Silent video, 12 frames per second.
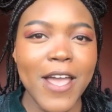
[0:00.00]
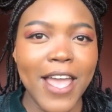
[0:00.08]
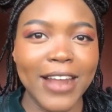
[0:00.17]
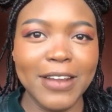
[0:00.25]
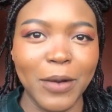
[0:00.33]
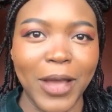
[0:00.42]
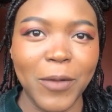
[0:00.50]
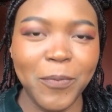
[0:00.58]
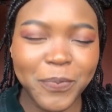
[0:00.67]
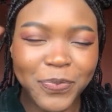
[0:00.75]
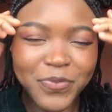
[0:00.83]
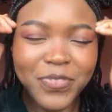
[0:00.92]
Anyway.
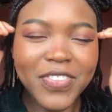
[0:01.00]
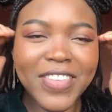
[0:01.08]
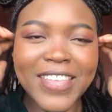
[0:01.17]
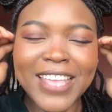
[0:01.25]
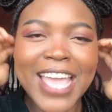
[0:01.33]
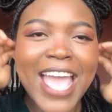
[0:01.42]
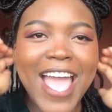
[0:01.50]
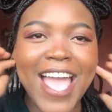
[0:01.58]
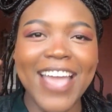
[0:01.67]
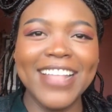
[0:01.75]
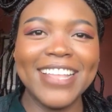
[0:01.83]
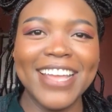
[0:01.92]

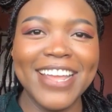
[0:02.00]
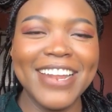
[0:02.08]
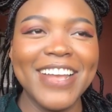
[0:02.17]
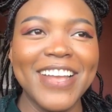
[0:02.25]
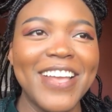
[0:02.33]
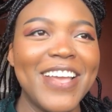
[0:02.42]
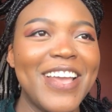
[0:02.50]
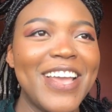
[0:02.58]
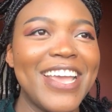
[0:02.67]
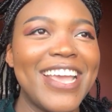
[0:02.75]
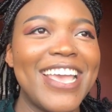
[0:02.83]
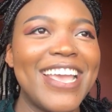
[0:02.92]
And then
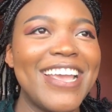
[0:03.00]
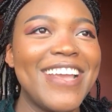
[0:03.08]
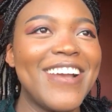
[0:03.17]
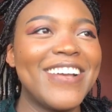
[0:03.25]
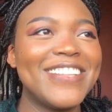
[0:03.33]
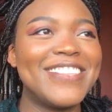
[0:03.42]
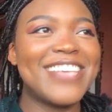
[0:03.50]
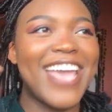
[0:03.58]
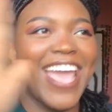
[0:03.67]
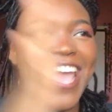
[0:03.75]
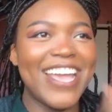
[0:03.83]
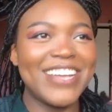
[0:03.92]
he
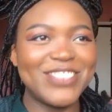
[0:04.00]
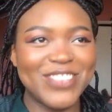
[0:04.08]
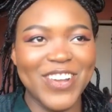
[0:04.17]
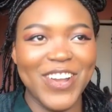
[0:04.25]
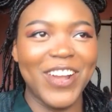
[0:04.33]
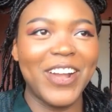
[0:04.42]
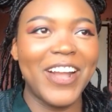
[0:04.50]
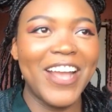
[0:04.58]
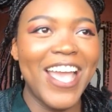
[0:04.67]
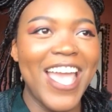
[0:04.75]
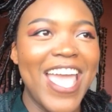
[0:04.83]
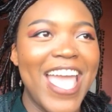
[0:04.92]
takes her
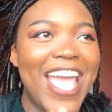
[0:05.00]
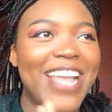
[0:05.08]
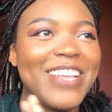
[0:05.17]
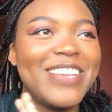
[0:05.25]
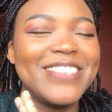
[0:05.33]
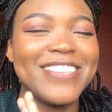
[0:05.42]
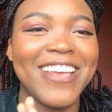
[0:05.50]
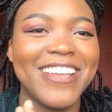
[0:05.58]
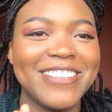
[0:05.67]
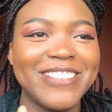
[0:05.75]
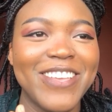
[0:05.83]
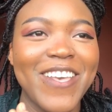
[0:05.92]
and he
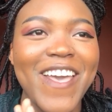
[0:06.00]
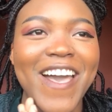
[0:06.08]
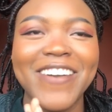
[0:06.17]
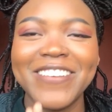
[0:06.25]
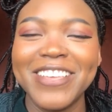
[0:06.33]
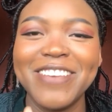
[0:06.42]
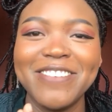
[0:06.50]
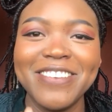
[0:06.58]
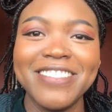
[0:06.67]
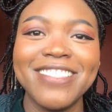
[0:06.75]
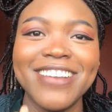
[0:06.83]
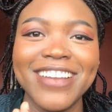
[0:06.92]
says, I'll give
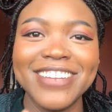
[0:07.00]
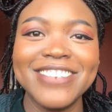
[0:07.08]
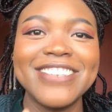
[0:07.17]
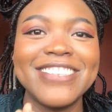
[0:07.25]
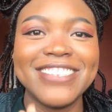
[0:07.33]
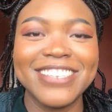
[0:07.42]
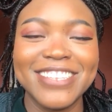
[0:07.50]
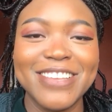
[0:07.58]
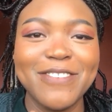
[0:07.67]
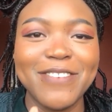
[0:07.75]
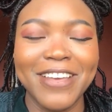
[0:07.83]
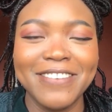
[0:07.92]
you
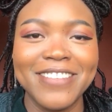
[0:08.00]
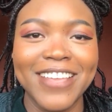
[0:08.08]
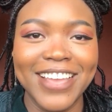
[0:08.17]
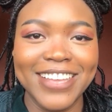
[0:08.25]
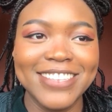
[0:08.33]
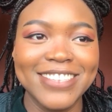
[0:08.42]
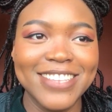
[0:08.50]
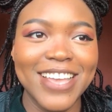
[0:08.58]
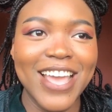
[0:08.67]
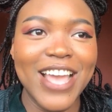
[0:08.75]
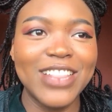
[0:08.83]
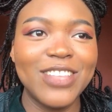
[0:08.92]
365 days
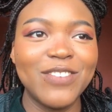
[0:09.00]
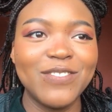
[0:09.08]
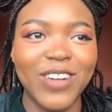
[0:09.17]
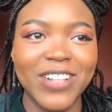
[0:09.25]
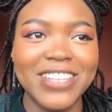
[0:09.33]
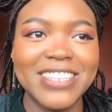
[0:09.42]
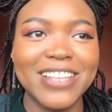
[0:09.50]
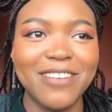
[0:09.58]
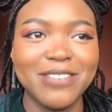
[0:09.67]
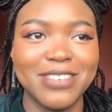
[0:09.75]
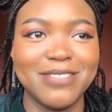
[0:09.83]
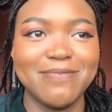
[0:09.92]
to fall in
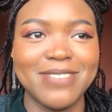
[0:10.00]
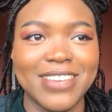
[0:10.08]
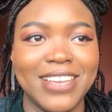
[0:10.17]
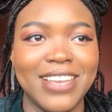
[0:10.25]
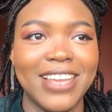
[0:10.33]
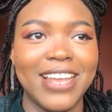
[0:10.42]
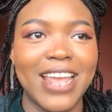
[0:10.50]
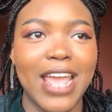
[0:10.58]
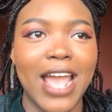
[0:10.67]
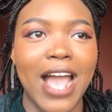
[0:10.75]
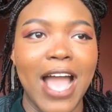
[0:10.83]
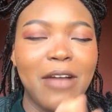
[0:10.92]
love with me.
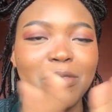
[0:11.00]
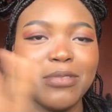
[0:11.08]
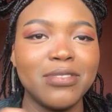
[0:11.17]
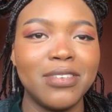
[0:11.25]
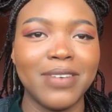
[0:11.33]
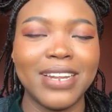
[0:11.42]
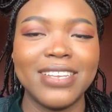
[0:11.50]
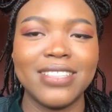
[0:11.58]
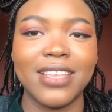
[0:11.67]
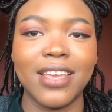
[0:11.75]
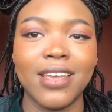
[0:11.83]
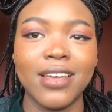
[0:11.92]
I won't do
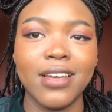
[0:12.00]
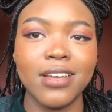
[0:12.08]
anything.